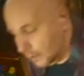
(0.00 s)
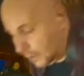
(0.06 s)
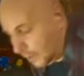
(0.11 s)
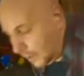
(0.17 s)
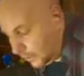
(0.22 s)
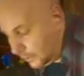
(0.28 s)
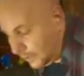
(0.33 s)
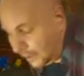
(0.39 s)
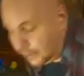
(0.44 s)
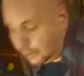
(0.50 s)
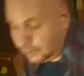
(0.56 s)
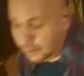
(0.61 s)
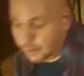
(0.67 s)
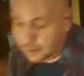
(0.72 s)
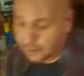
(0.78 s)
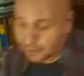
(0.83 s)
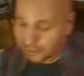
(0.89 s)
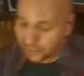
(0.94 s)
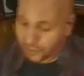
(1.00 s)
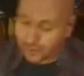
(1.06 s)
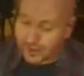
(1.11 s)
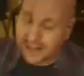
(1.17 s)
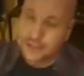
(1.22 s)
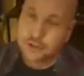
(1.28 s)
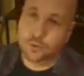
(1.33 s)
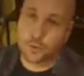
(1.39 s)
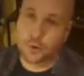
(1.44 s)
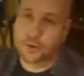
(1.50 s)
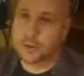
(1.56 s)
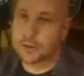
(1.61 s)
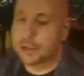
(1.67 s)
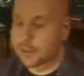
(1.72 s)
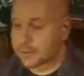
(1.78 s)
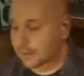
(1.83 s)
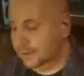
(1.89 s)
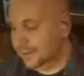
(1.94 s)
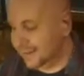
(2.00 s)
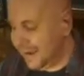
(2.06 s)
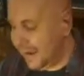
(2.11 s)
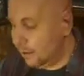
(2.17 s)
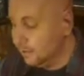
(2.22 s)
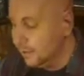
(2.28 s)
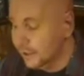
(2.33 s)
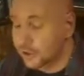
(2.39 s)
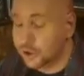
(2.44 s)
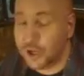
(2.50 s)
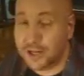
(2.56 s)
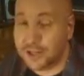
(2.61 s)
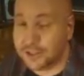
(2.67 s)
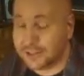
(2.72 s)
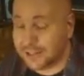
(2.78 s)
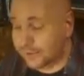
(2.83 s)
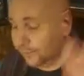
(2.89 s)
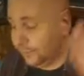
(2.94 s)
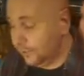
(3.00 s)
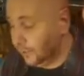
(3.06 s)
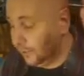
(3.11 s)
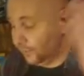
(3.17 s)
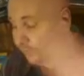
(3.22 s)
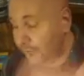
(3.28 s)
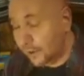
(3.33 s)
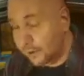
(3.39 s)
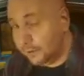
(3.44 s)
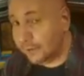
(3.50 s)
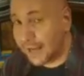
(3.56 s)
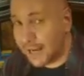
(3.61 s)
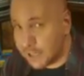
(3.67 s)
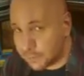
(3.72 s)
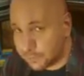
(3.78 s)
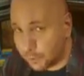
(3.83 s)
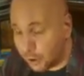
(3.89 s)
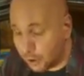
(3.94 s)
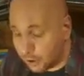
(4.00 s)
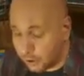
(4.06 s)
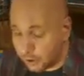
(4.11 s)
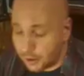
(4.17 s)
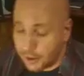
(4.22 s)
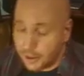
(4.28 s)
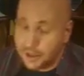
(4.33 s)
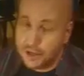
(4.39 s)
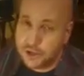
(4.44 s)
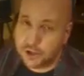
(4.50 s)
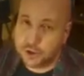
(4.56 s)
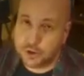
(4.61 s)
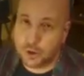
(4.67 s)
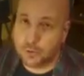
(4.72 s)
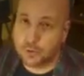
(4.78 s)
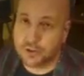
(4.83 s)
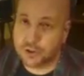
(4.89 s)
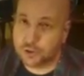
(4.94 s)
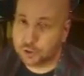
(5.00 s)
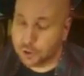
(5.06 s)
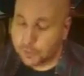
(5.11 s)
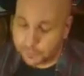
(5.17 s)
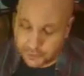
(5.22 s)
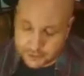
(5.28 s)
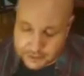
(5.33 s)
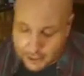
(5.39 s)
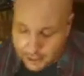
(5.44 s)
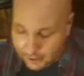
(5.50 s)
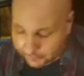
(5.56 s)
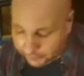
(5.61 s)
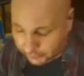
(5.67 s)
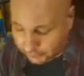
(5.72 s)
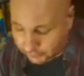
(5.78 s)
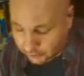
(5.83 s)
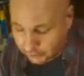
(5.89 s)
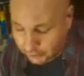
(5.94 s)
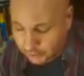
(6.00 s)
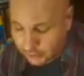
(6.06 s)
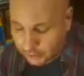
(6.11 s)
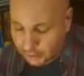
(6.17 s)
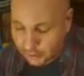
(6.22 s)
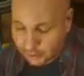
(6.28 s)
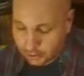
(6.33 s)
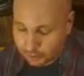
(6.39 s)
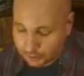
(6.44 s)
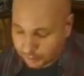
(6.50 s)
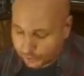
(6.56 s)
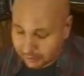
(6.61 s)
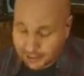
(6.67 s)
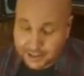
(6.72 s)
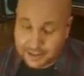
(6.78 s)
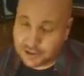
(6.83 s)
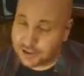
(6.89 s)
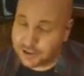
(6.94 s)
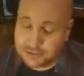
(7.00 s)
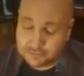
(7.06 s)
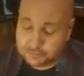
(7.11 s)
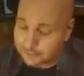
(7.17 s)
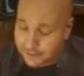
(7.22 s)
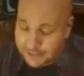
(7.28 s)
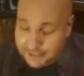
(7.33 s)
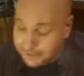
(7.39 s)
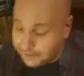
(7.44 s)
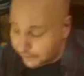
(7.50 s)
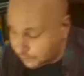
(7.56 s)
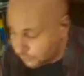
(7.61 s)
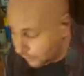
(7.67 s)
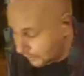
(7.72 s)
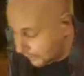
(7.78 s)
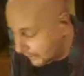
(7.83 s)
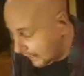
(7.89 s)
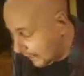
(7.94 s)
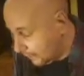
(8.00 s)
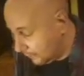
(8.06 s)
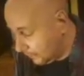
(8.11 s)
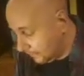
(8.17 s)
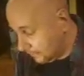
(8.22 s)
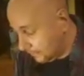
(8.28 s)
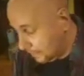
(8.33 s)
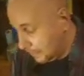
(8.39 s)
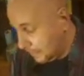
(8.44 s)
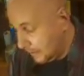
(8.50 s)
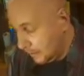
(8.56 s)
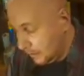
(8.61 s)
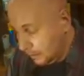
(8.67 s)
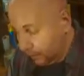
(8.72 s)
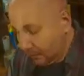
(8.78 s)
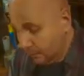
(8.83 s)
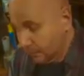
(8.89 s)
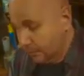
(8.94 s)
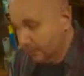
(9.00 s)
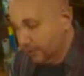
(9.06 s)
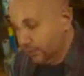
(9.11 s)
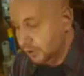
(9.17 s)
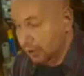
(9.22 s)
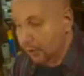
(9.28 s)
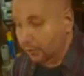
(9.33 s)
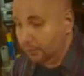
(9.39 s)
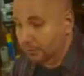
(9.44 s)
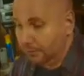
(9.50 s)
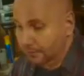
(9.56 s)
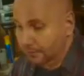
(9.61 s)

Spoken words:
And then that's where the count kind of changes. And for the very last bar, you go into triplet timing. Again, it's just the easiest way to count it. So,